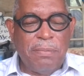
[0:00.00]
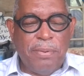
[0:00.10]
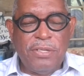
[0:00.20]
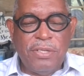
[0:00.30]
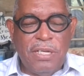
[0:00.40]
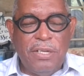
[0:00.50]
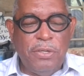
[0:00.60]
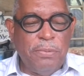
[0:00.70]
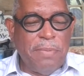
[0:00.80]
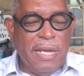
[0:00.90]
president
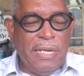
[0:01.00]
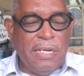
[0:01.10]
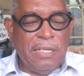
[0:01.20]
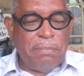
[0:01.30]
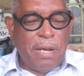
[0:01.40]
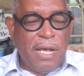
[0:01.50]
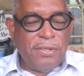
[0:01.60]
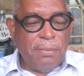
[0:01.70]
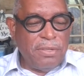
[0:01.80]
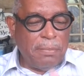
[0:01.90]
who made it
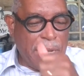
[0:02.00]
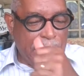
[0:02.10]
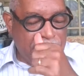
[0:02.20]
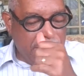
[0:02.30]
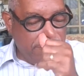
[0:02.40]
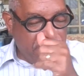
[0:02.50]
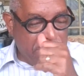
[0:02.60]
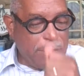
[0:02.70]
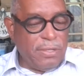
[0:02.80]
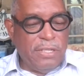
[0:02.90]
possible to pass the civil
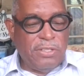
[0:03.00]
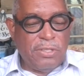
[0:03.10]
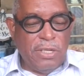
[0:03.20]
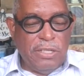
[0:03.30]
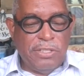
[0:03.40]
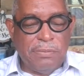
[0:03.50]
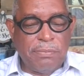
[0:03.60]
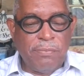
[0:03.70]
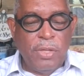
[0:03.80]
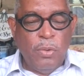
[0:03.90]
rights legislation
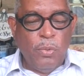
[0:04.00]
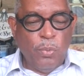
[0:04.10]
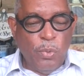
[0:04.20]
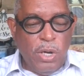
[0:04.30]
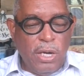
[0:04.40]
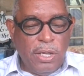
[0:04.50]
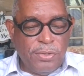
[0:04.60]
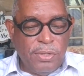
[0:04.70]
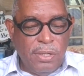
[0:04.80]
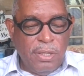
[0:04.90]

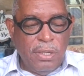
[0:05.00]
was